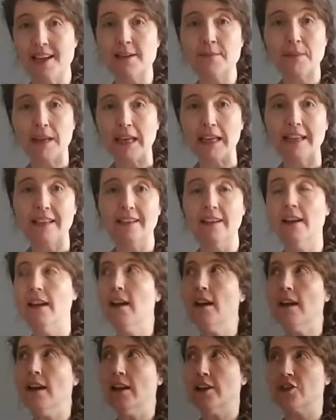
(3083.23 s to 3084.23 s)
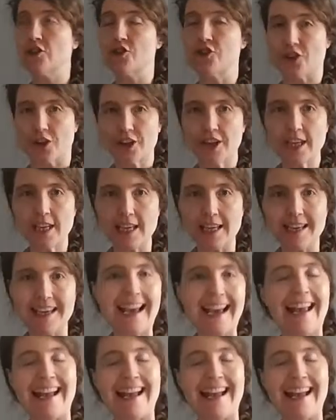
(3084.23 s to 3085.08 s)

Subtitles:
I mean jerky